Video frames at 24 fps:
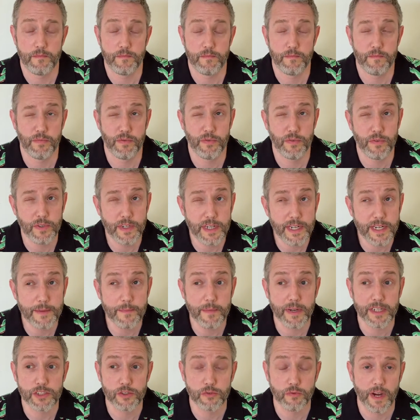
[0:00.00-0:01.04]
pretty
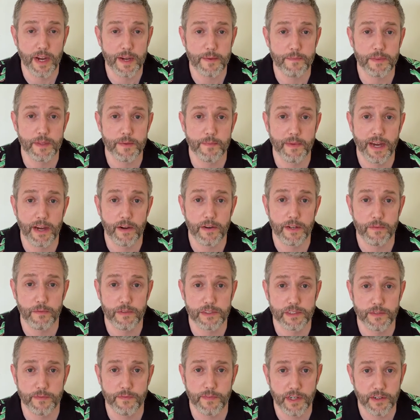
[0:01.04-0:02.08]
much wiped them out. It
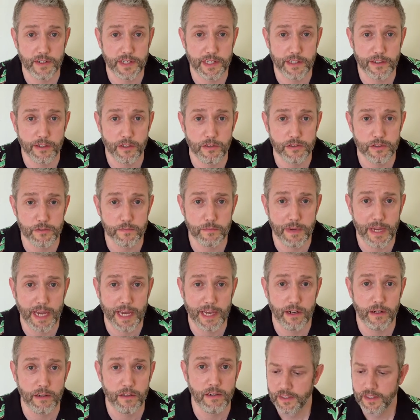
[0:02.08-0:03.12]
was a very close
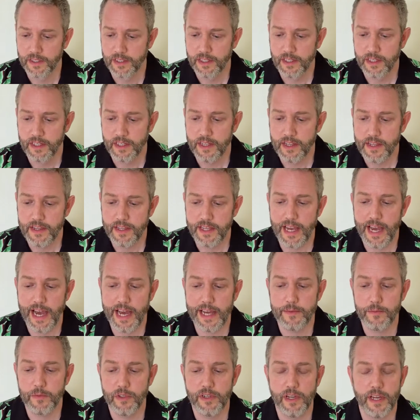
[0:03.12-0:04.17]
battle. The
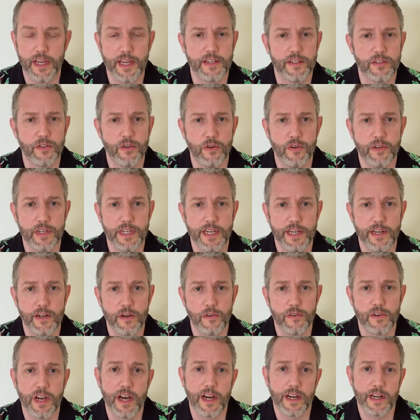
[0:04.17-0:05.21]
Admiral Endoria
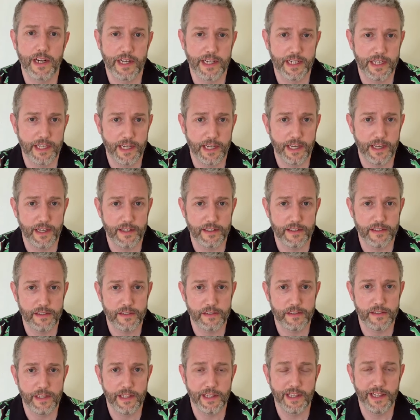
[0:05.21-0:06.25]
Onaglie
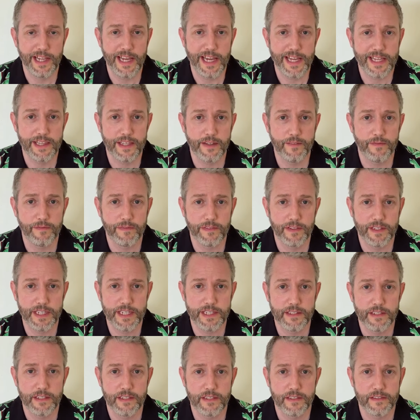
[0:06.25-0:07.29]
led the
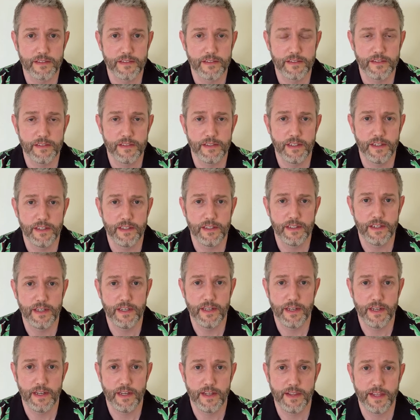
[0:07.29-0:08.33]
fleet
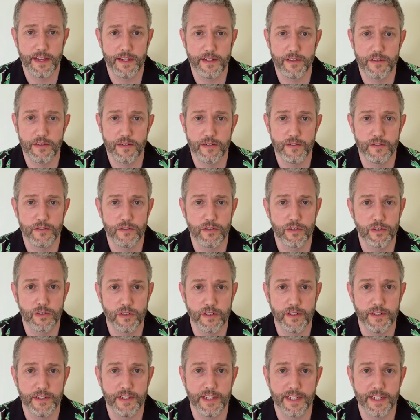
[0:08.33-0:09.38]
that took on the